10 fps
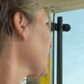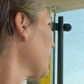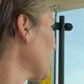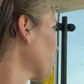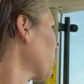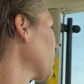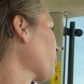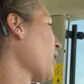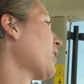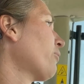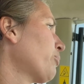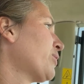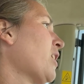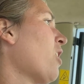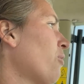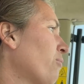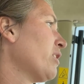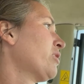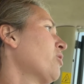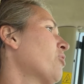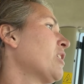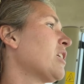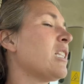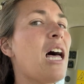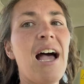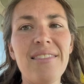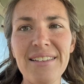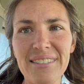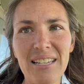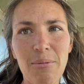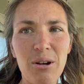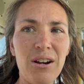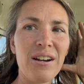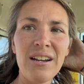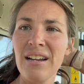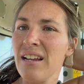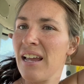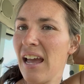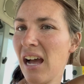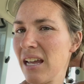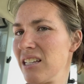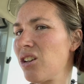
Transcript: He's pretty proud of himself. He's learning a lot this summer. He's